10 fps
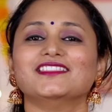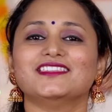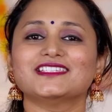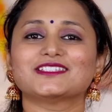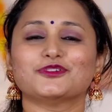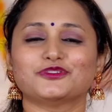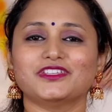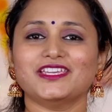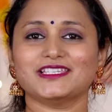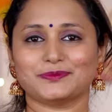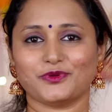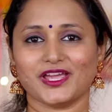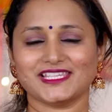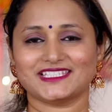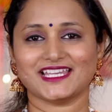This kurti is
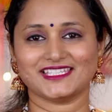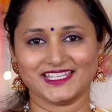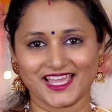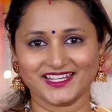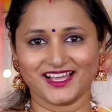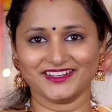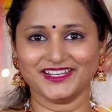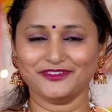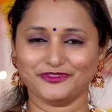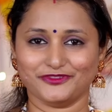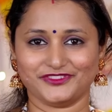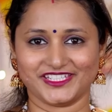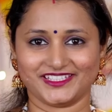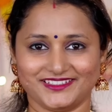priced at 950.